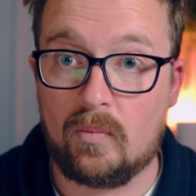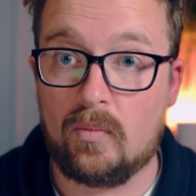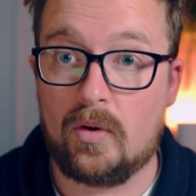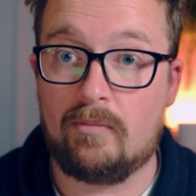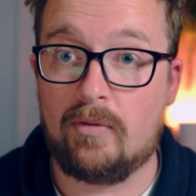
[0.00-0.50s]

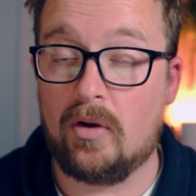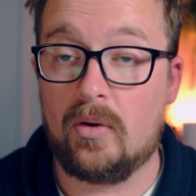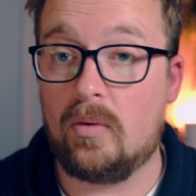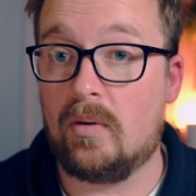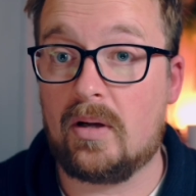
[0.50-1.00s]

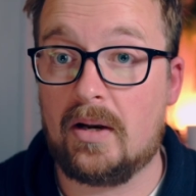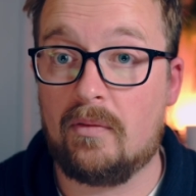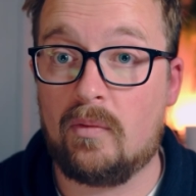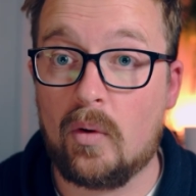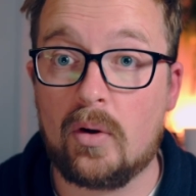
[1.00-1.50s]
Webflow kind
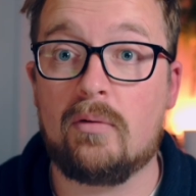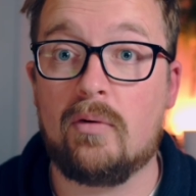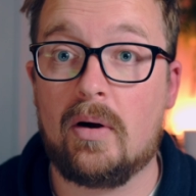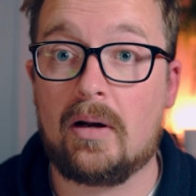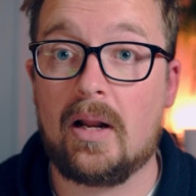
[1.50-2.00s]
of work
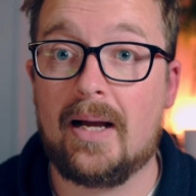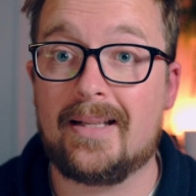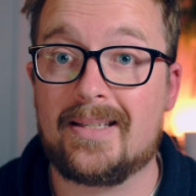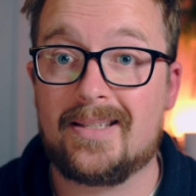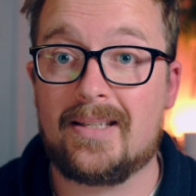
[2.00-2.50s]
for our
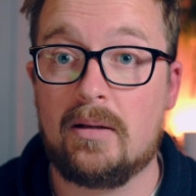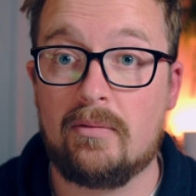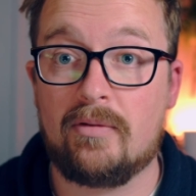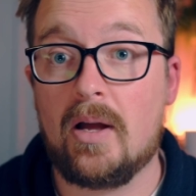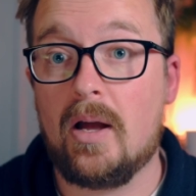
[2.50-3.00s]
clients instead
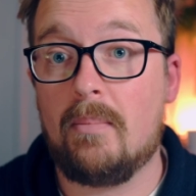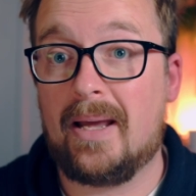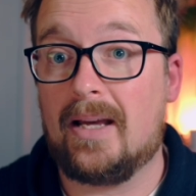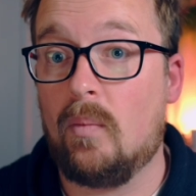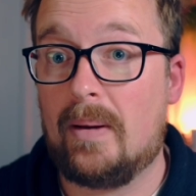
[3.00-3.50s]
of
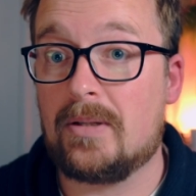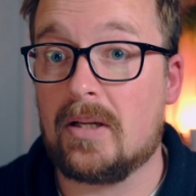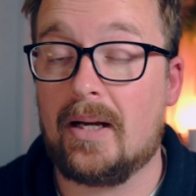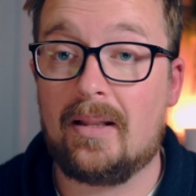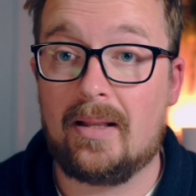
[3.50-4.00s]
make a
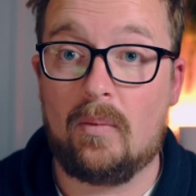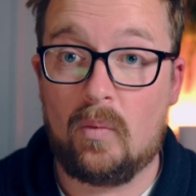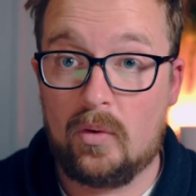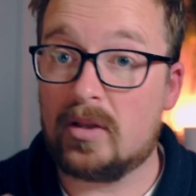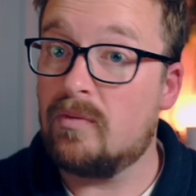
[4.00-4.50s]
website that
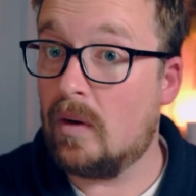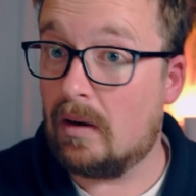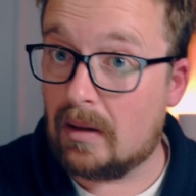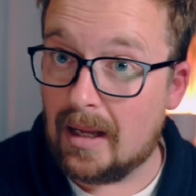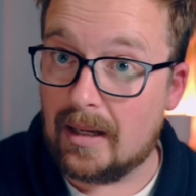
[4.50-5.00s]
works for
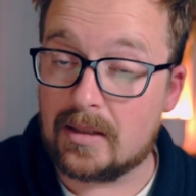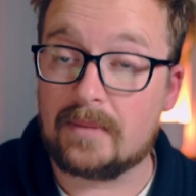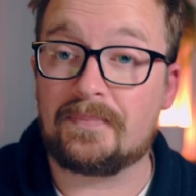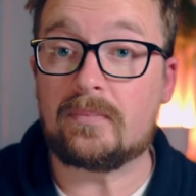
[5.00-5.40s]
our clients.